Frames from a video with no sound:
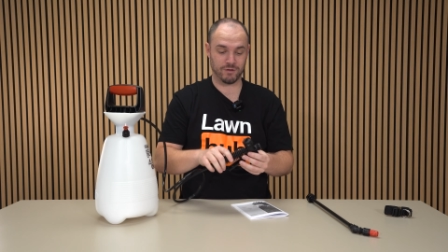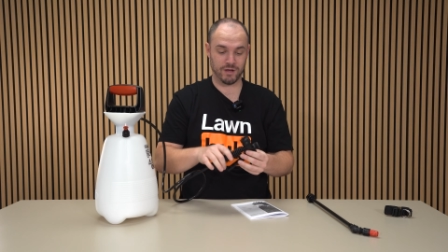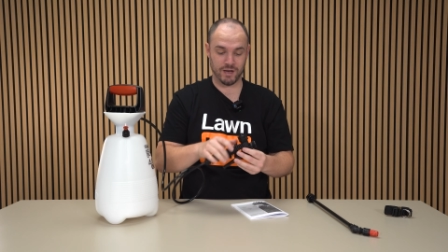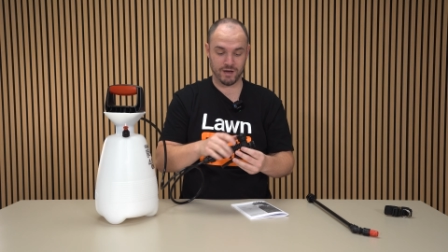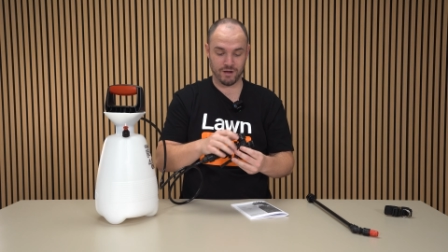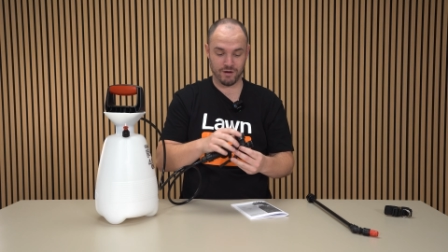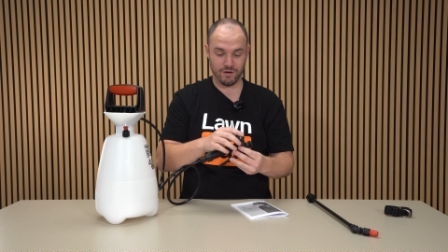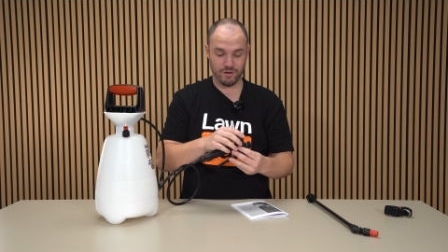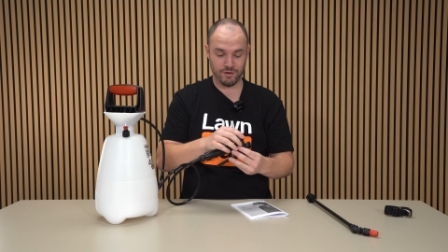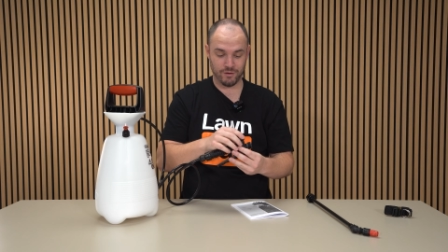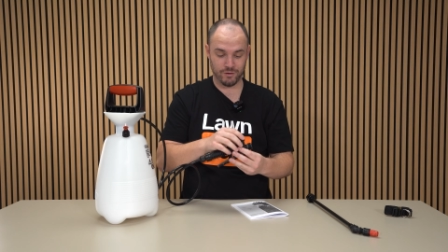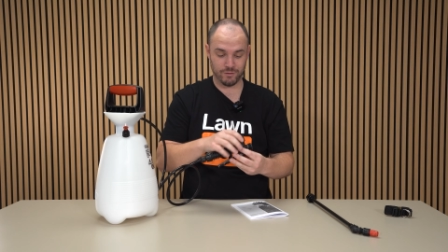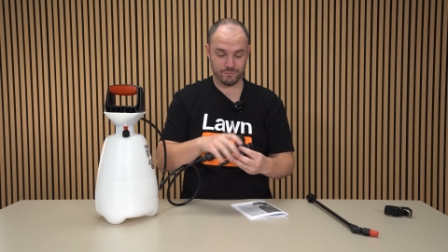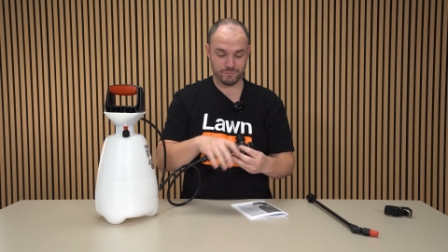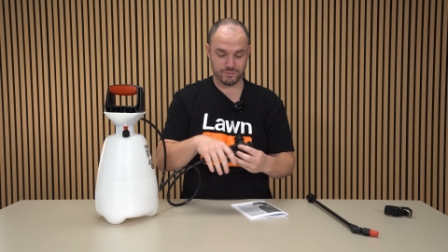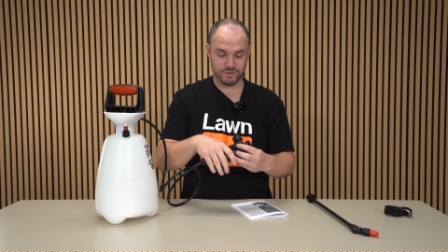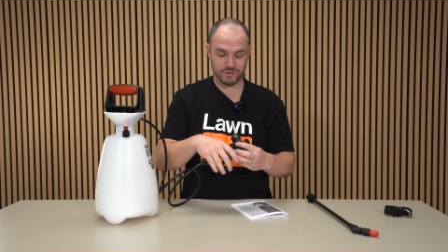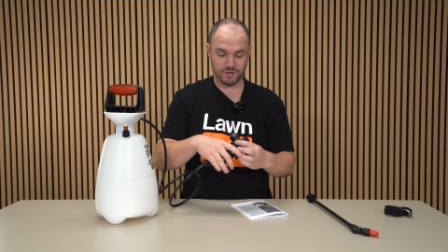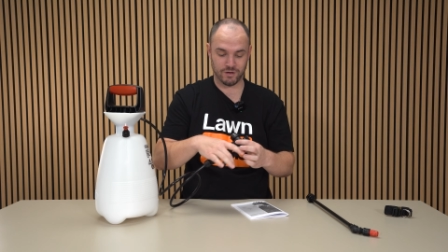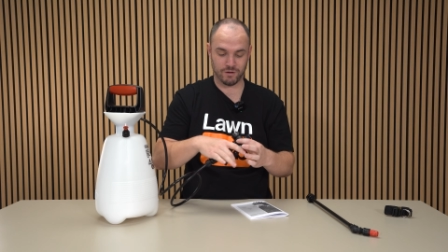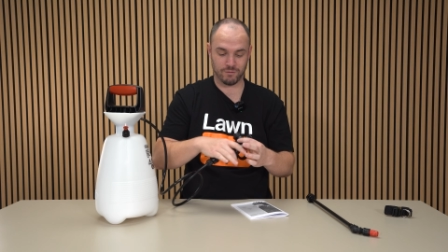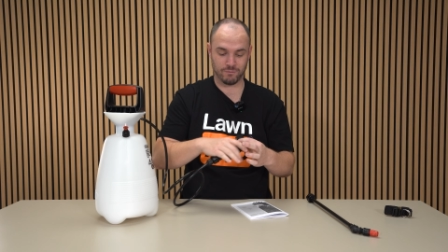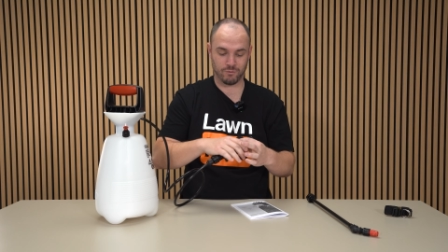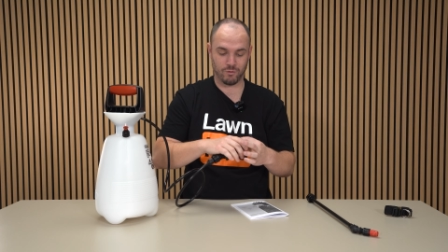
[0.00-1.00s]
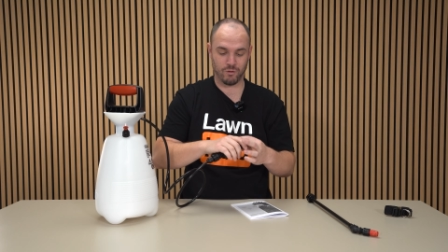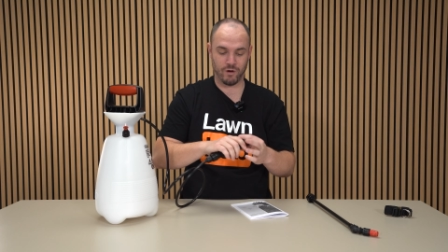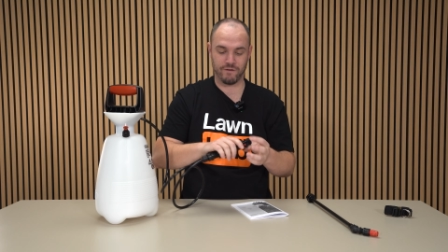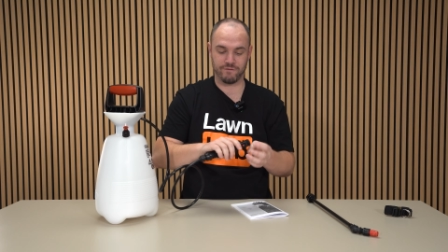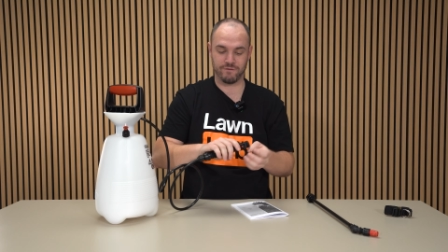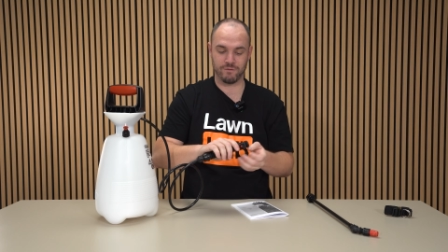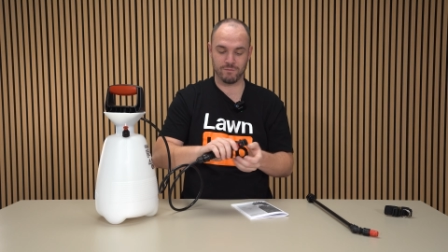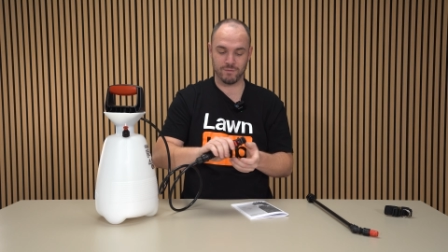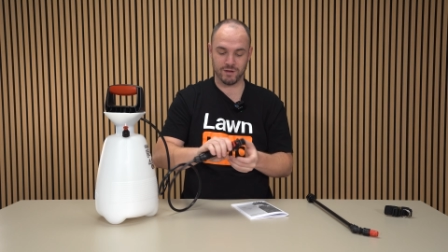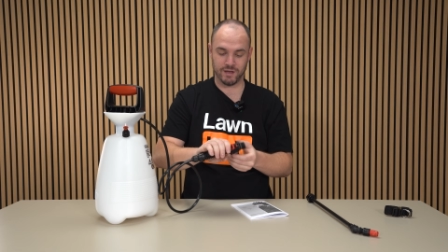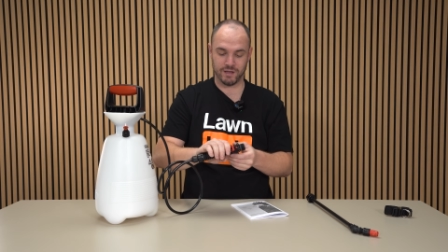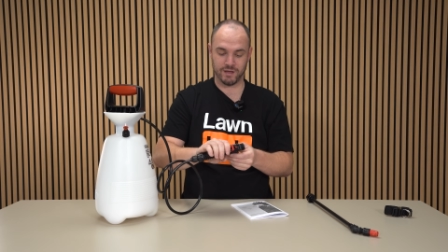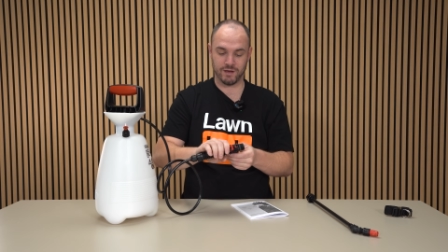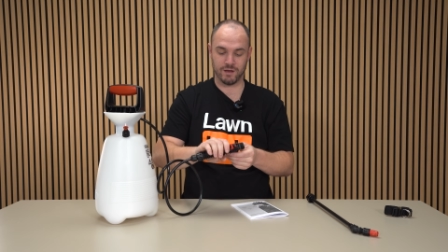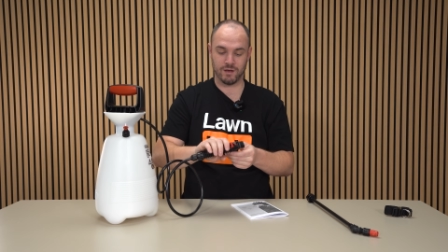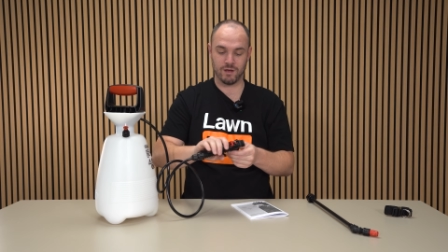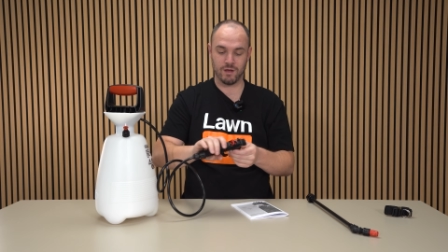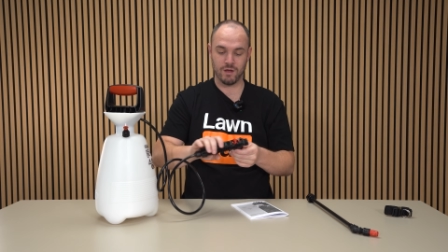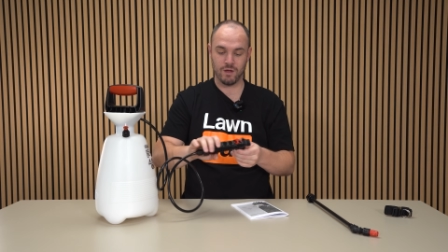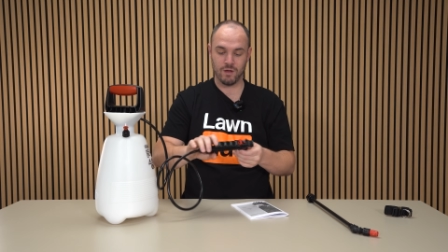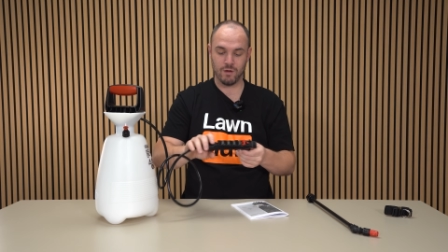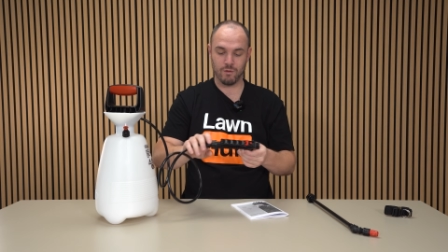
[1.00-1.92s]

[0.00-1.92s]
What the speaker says: and at home, so I'm quite familiar